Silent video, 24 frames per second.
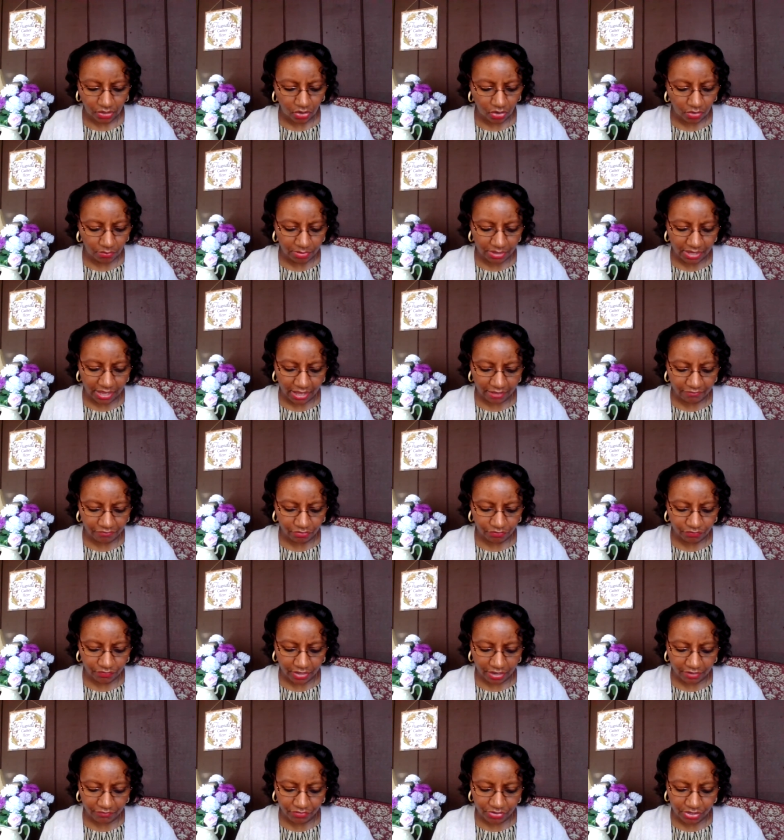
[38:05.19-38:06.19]
On behalf of
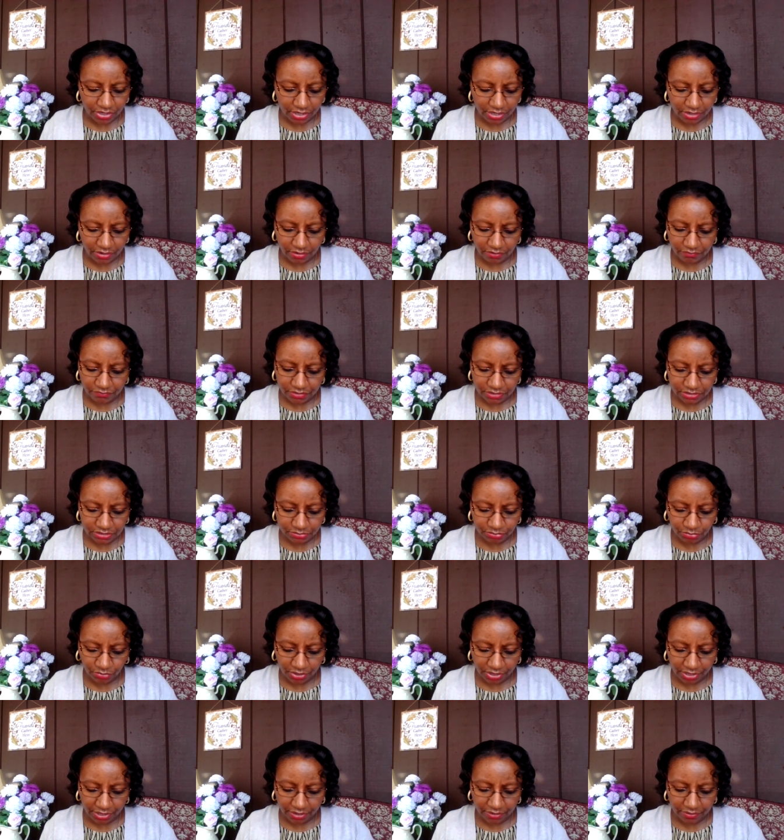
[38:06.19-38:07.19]
every hearer of this
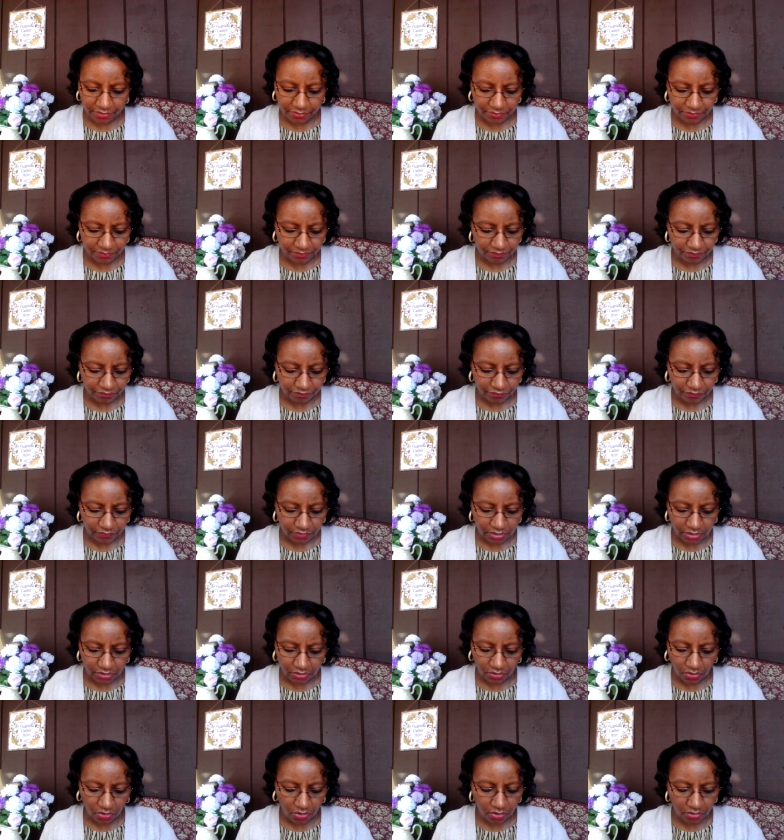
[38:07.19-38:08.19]
prayer
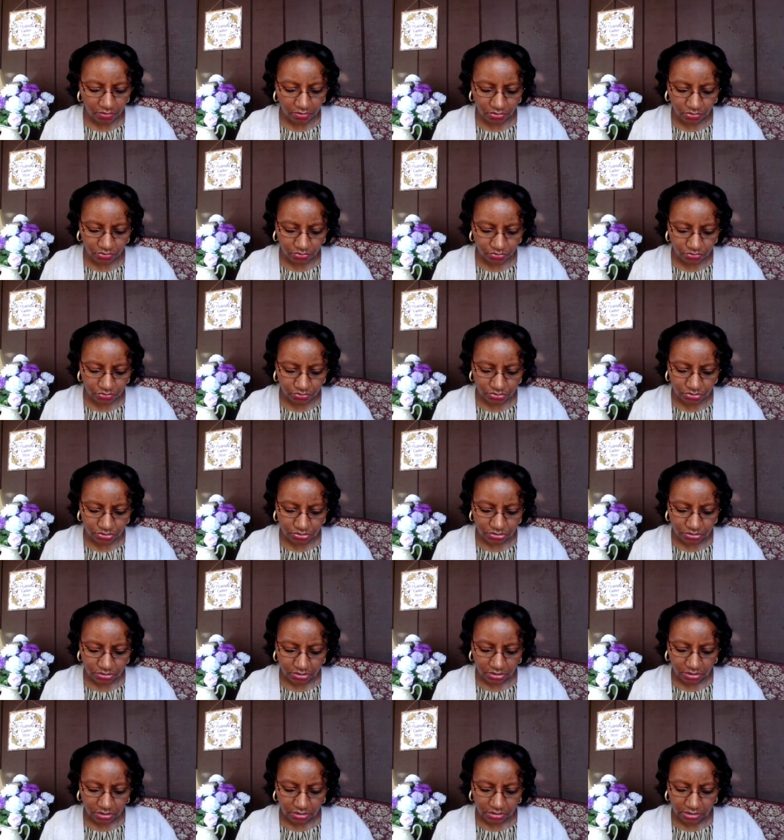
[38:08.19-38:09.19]
and all those
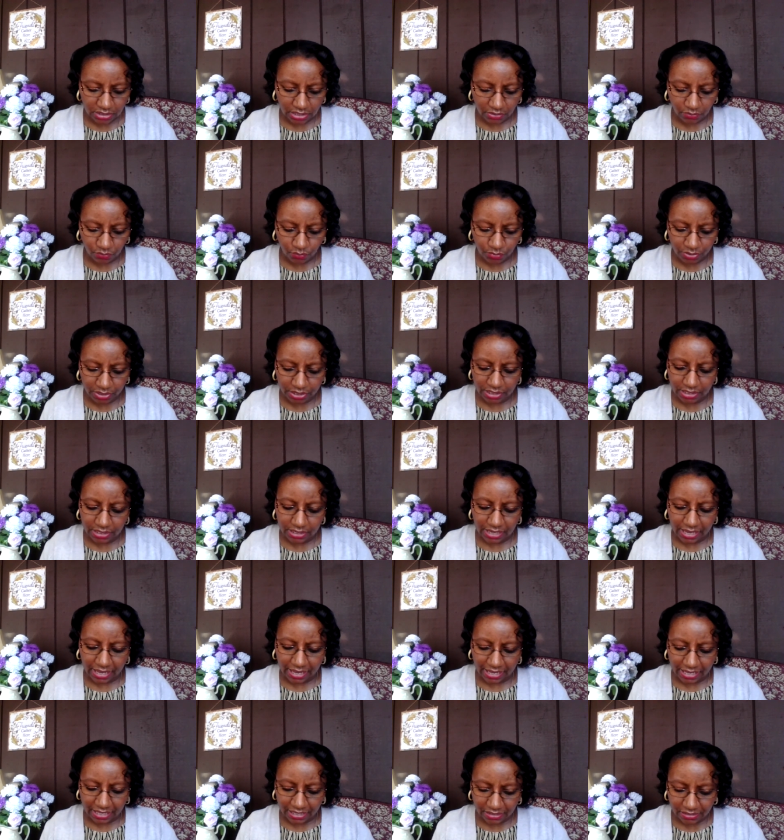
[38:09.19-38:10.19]
that we
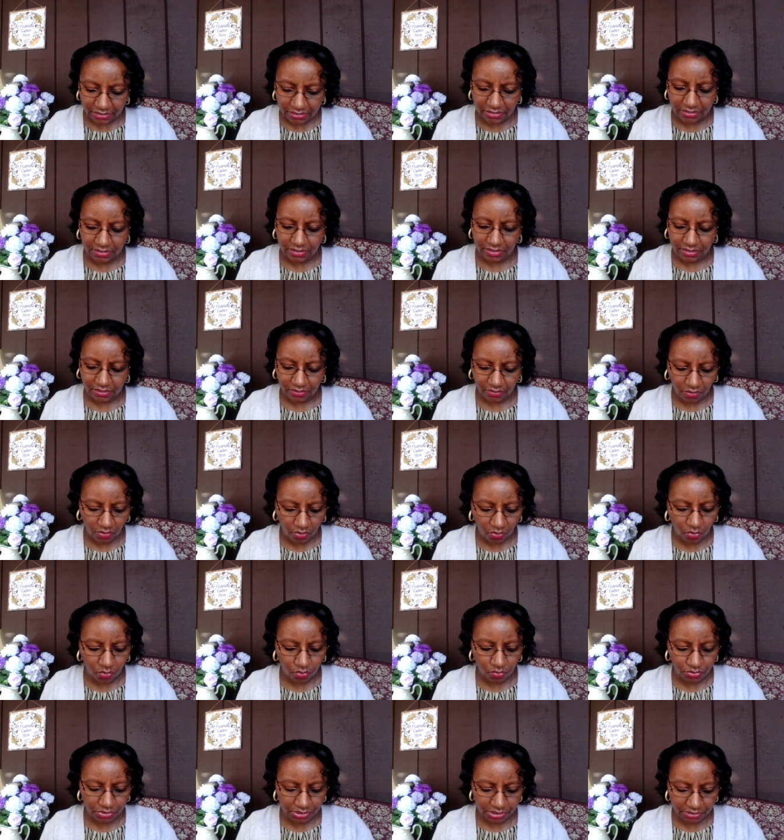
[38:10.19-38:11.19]
and thee
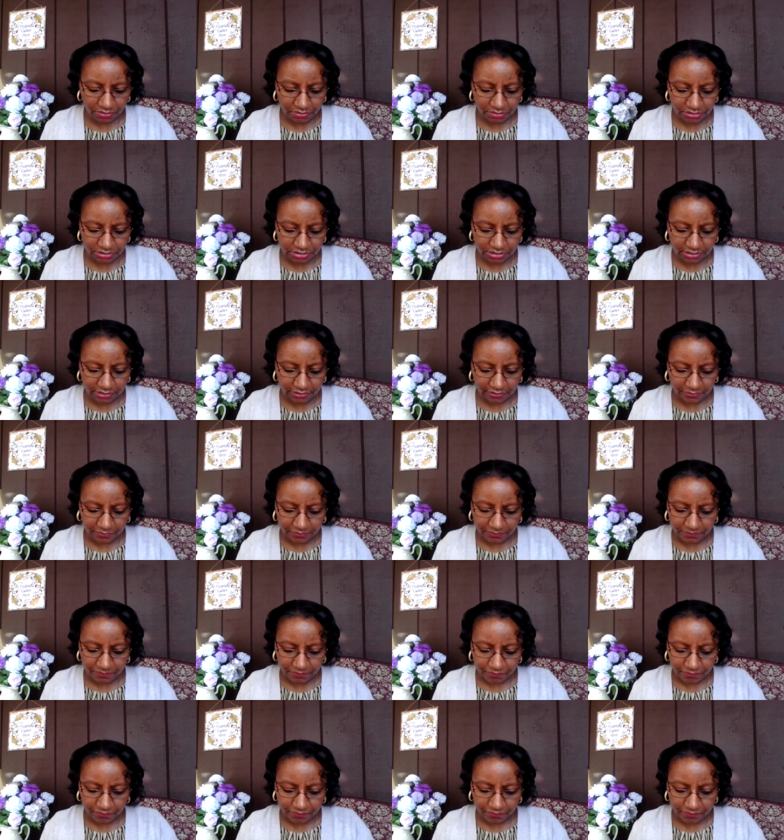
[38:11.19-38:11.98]
hold near and dear,